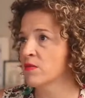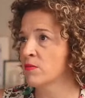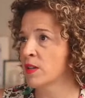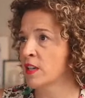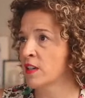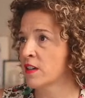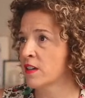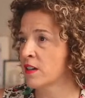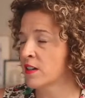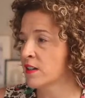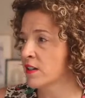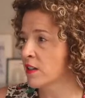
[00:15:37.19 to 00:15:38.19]
We
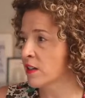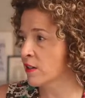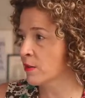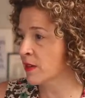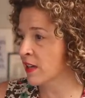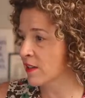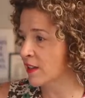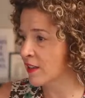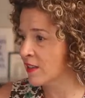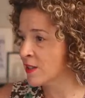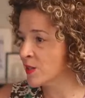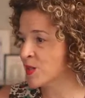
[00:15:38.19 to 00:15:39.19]
uh gonna go back
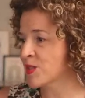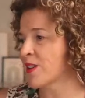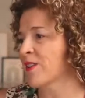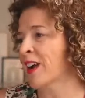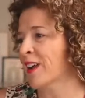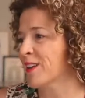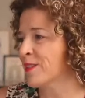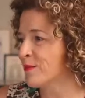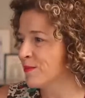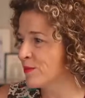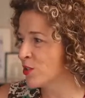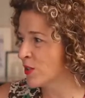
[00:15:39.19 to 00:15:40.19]
like this. All right.
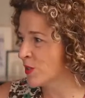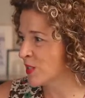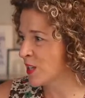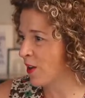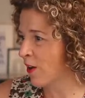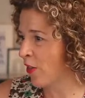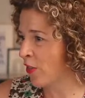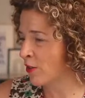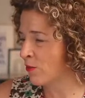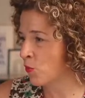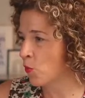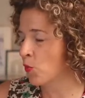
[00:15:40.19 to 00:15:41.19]
I'm trying to see all
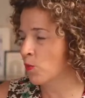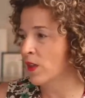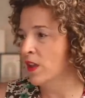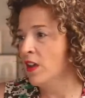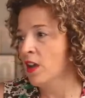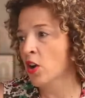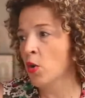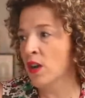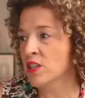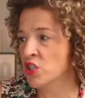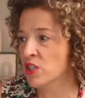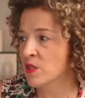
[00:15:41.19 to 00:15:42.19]
the
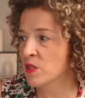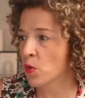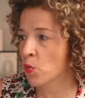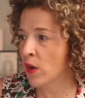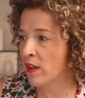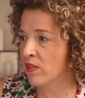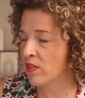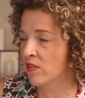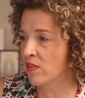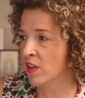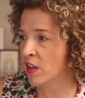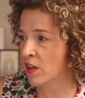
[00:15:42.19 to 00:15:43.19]
questions with
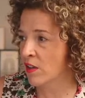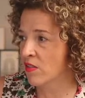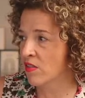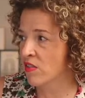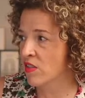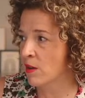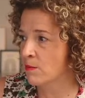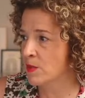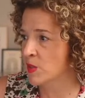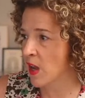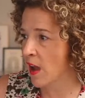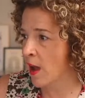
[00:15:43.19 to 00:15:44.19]
the
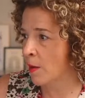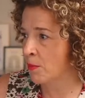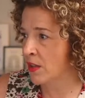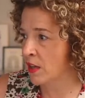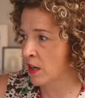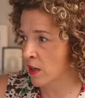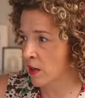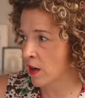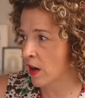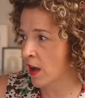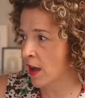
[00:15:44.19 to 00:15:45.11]
thumbs up here.